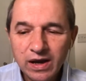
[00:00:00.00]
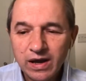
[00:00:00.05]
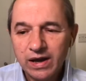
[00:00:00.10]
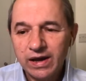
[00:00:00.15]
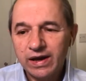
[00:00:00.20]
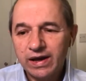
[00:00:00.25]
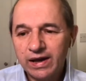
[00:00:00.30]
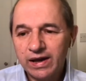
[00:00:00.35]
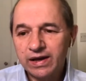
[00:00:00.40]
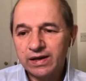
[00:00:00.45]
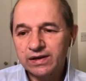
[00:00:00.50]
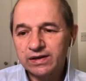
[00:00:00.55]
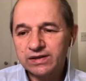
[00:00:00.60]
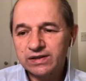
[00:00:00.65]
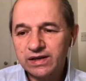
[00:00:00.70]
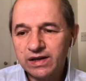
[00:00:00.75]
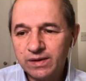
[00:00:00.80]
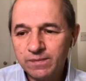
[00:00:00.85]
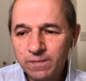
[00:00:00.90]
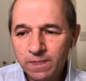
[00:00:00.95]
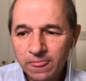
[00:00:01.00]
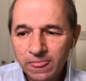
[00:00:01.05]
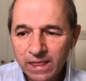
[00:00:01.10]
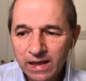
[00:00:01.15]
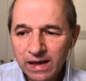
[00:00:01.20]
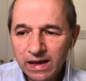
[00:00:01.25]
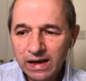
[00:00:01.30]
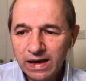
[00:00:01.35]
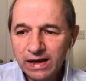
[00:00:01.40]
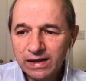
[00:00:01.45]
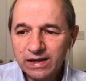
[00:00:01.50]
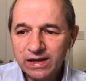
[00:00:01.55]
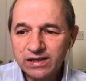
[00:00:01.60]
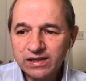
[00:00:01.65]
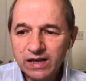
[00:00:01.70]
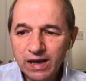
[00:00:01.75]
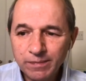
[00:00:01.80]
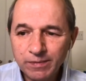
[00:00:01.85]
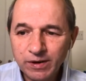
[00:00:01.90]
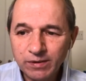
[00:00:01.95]
And uh, and then
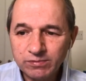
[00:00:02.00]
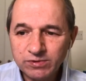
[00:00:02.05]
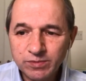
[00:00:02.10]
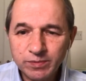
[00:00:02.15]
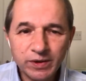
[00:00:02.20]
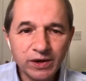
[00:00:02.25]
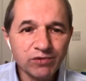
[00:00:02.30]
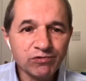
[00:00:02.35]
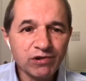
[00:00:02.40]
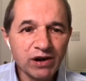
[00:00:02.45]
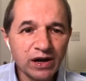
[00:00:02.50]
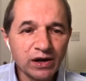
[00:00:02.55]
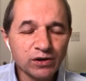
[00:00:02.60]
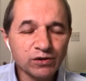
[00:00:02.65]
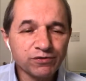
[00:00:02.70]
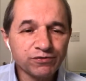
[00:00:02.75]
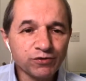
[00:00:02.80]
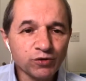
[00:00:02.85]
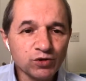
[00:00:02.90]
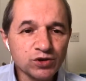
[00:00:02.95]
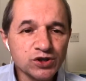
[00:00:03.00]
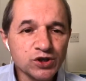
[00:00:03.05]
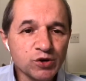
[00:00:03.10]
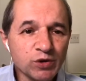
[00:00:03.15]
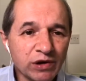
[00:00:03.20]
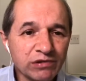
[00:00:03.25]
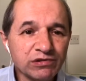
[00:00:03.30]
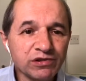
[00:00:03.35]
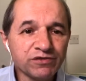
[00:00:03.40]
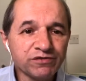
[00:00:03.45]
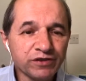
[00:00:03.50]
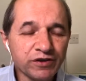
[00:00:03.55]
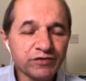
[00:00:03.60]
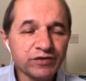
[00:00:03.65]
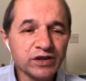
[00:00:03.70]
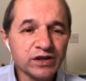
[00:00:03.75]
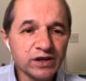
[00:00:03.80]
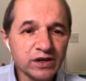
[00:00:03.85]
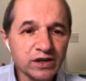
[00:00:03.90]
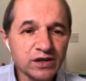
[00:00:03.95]
Debenhams have been around for two hundred
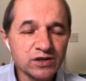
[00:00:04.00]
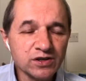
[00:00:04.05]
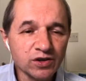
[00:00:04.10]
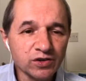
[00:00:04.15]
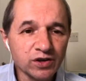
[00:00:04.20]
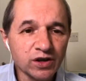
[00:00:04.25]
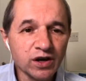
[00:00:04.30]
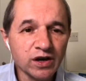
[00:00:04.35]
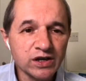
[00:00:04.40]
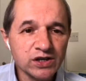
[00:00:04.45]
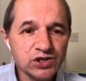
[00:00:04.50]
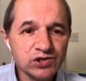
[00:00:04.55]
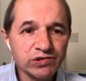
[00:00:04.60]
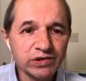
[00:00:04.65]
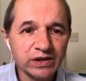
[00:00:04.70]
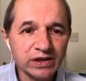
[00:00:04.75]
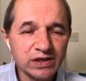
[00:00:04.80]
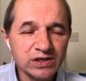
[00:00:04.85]
fifty years on the high street.